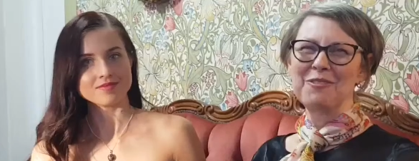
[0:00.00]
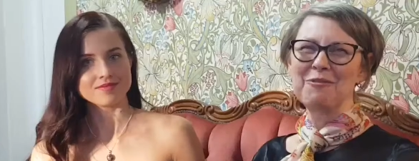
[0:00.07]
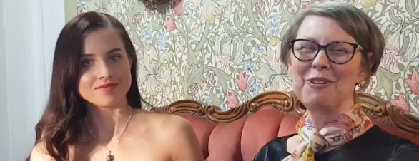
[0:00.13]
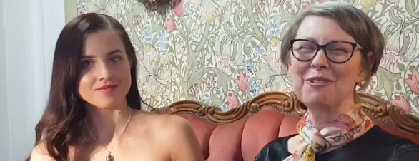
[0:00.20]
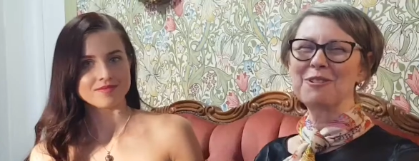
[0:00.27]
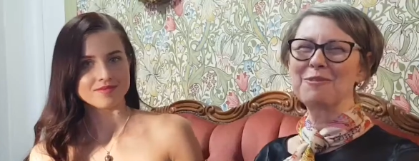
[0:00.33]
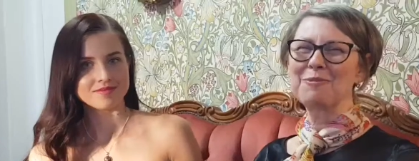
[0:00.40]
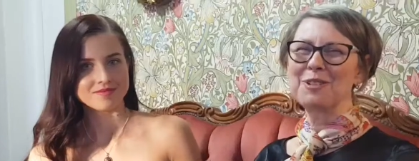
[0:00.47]

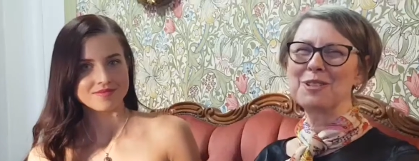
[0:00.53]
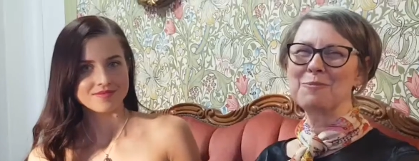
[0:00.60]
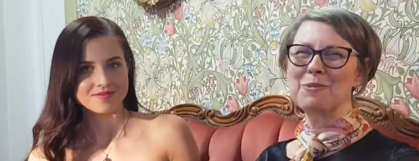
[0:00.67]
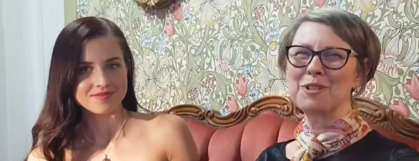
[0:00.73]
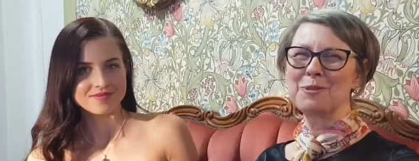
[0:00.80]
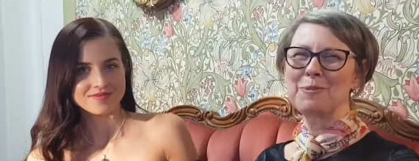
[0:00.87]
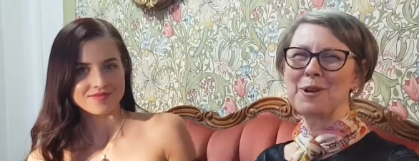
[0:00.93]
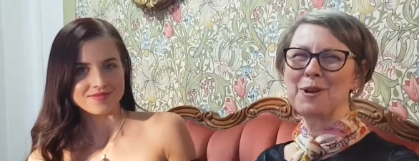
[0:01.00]
Speaker 1: Welcome to the
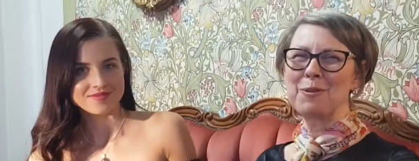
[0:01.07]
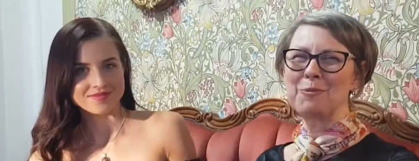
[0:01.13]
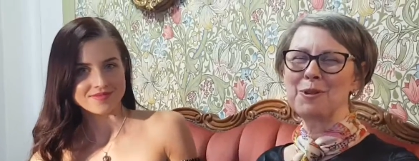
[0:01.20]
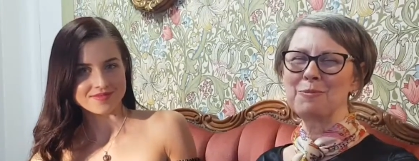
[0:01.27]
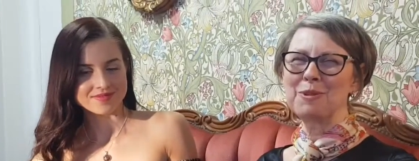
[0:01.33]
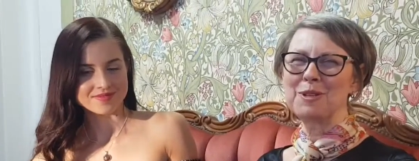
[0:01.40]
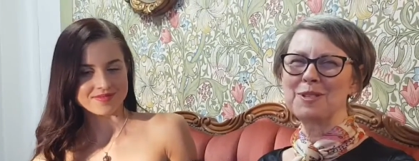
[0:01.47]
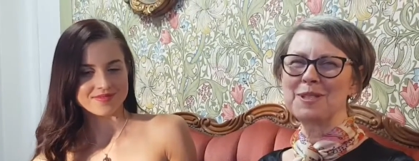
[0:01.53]
Brisbane
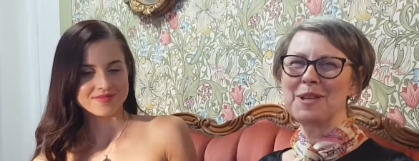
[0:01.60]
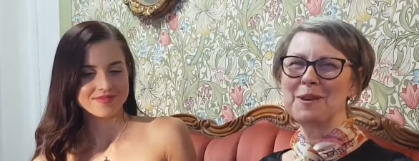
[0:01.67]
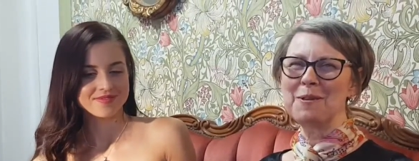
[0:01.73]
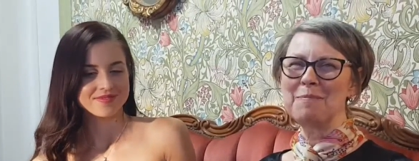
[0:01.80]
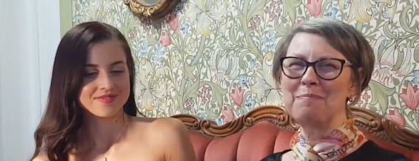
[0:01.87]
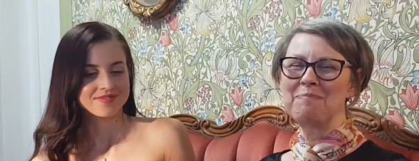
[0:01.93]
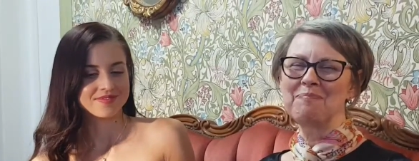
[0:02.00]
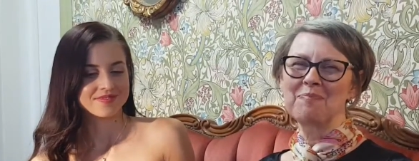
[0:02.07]
Opal Museum.
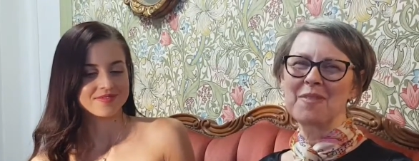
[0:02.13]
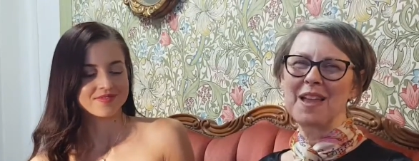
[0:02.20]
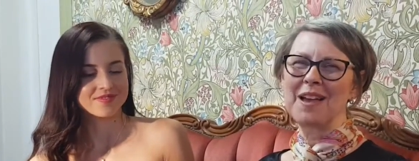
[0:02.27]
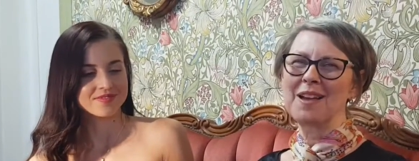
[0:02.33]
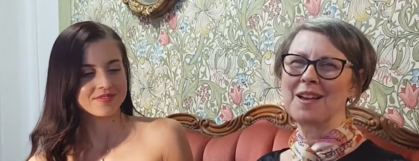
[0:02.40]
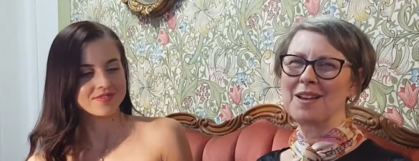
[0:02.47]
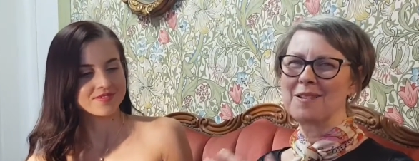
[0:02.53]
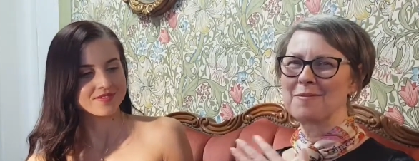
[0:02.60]

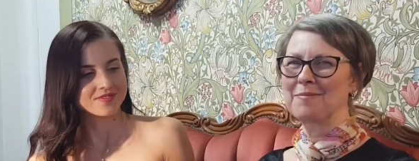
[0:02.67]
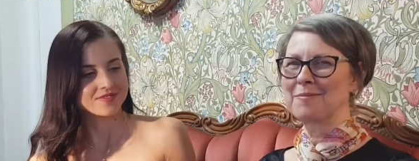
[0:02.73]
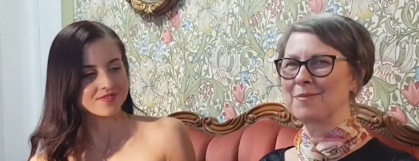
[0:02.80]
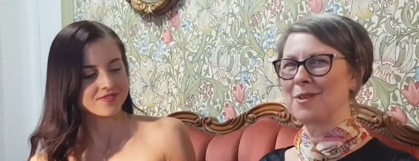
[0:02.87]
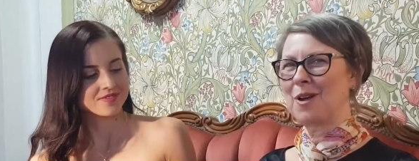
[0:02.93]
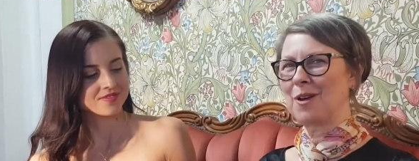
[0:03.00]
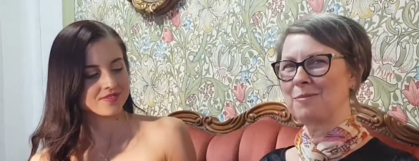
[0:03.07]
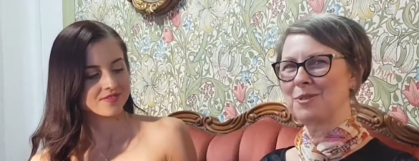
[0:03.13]
Um,
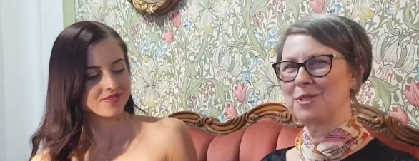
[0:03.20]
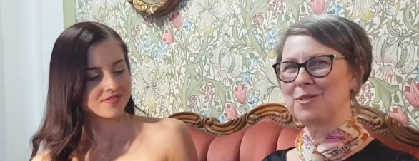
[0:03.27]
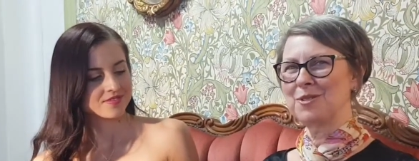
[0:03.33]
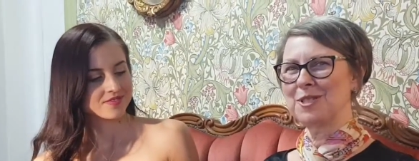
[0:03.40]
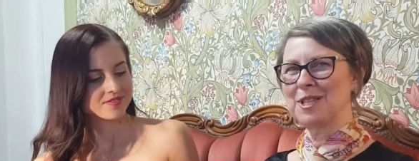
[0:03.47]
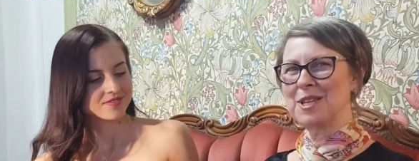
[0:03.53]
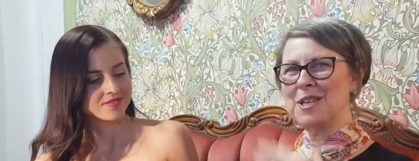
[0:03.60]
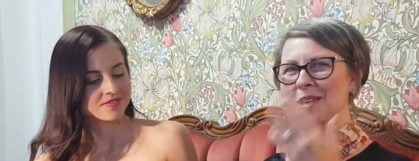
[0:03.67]
I'm
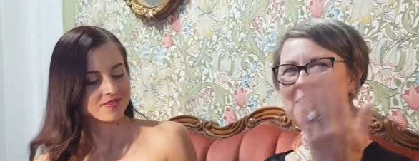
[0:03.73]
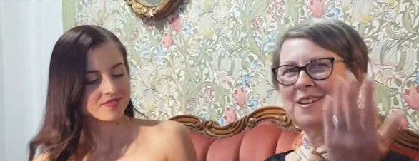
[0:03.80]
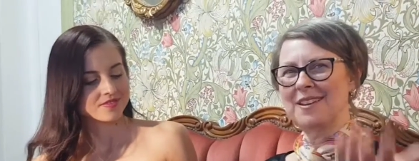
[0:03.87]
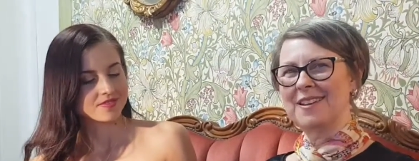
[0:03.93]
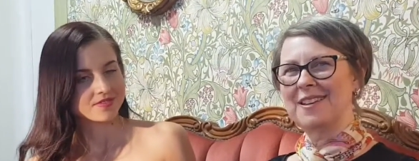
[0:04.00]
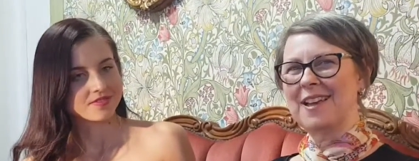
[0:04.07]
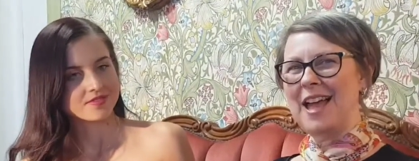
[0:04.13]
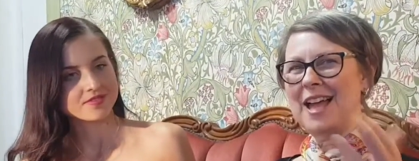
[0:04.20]
Susie.
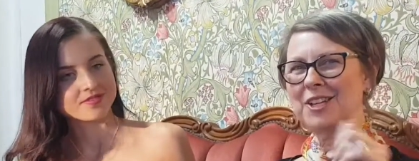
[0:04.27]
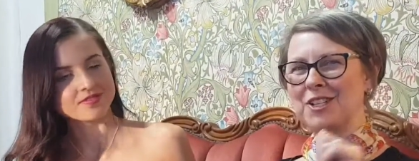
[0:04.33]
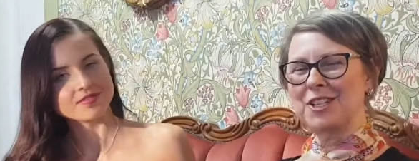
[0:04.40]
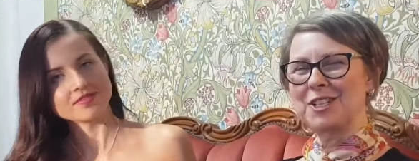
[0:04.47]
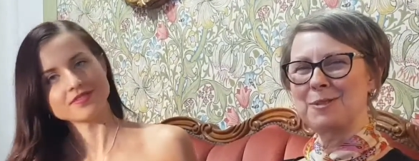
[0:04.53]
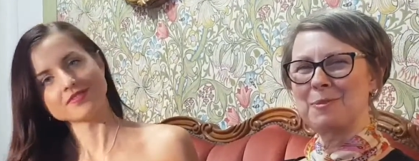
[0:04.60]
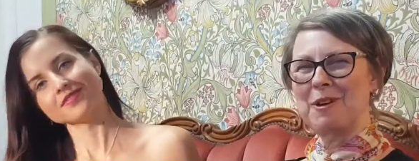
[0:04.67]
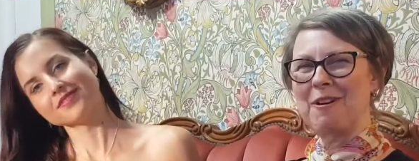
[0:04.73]

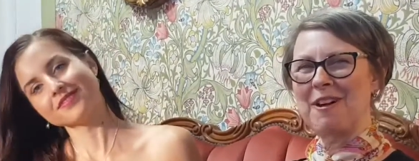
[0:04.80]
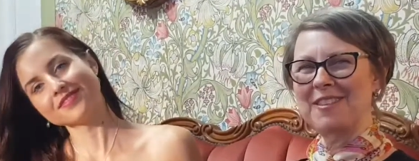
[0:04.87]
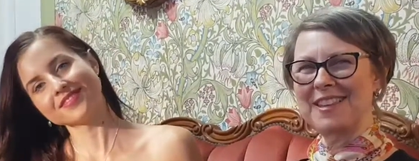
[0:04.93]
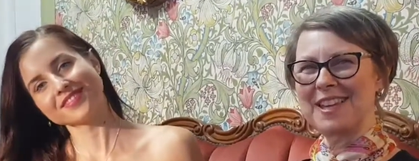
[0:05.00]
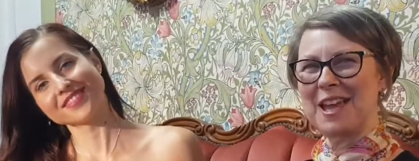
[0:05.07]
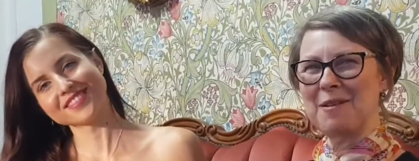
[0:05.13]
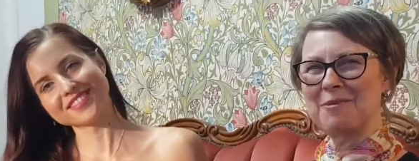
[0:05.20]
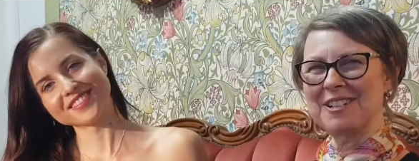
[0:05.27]
Ashley's behind the
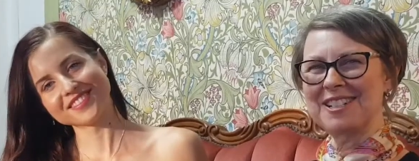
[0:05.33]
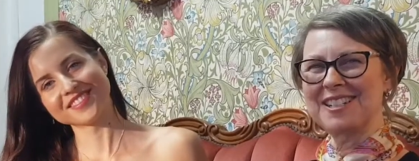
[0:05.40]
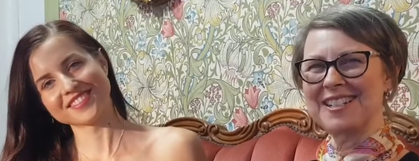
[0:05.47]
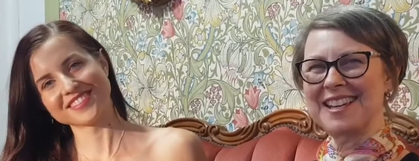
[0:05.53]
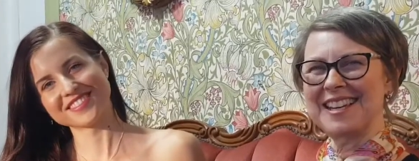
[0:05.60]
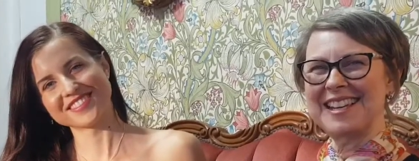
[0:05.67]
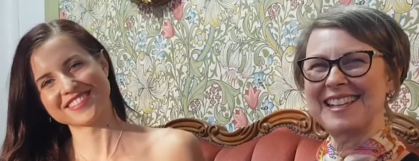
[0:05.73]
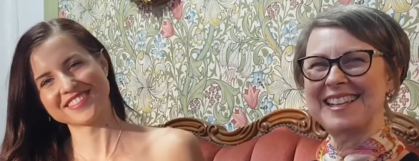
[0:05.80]
camera
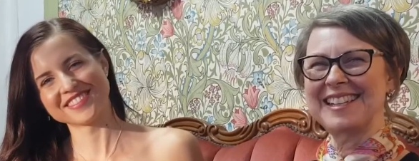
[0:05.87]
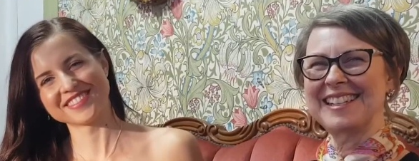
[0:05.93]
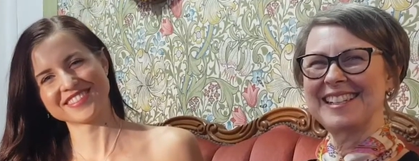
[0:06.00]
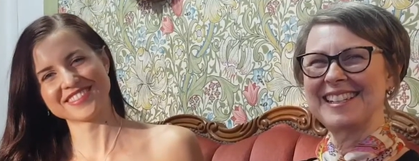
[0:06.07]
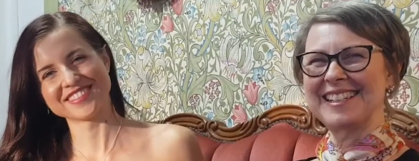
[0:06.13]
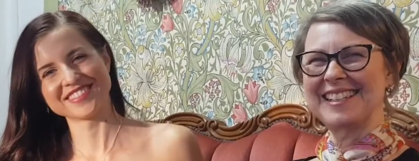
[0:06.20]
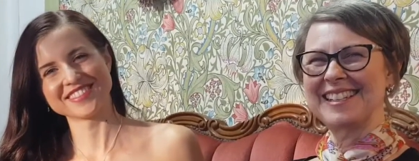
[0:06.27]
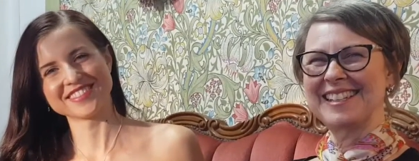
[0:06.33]
today.
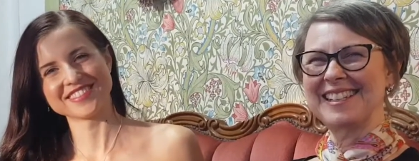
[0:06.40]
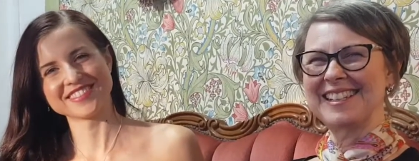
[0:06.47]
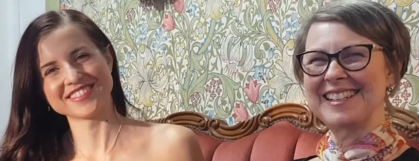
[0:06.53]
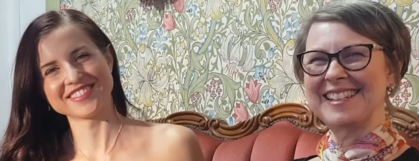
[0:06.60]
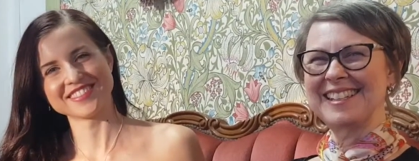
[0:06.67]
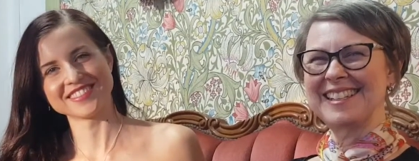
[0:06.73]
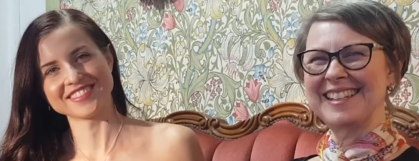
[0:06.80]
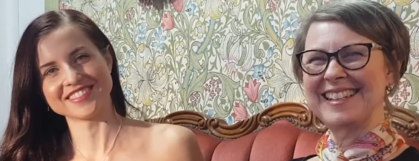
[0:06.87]
Hi
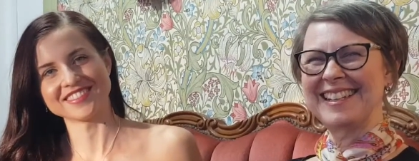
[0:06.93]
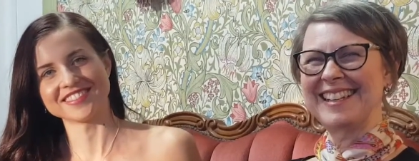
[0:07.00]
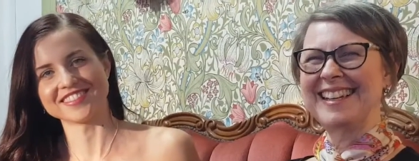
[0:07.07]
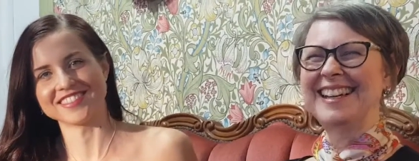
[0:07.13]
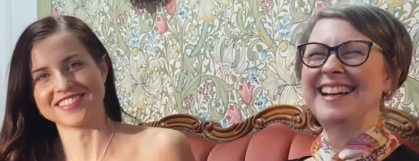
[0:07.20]
everyone.